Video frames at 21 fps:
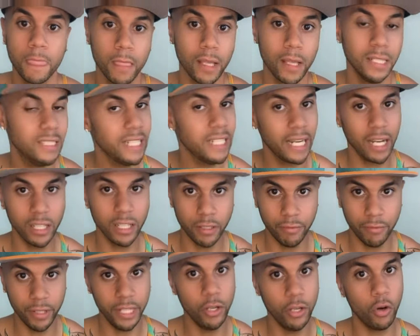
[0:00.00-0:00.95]
check out the
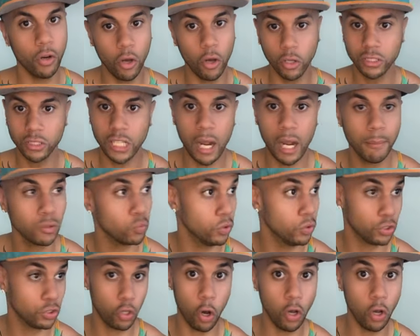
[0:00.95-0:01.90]
video on Alzheimer's, what's
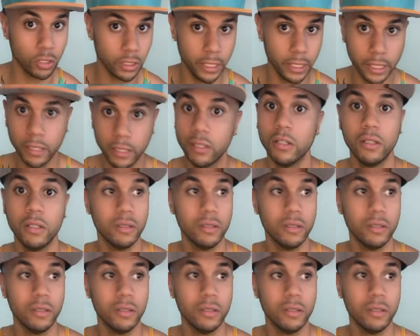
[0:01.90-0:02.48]
causing it,